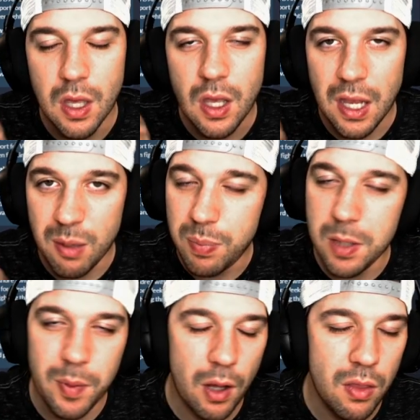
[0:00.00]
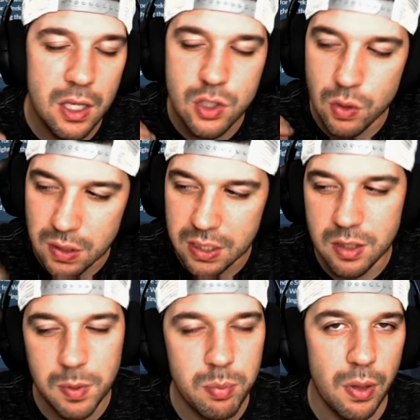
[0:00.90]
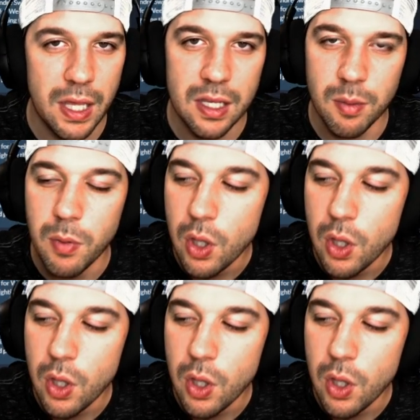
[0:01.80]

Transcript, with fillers: In PPR leagues, you need to be playing him.